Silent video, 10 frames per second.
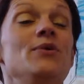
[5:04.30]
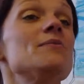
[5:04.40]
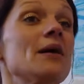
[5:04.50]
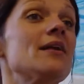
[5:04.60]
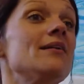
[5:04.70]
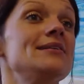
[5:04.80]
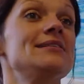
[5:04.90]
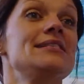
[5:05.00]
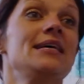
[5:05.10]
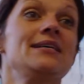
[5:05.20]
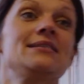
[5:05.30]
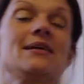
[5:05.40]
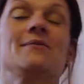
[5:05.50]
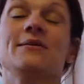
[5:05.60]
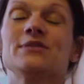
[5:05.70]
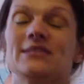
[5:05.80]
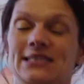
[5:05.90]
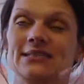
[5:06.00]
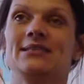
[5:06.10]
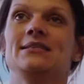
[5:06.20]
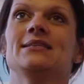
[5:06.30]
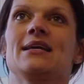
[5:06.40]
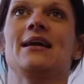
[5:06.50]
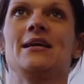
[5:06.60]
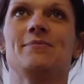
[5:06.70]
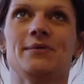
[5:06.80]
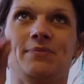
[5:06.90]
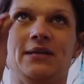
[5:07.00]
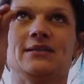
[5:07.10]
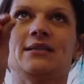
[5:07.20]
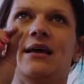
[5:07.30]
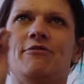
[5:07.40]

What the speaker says: My client said it was a cityscape, and because they're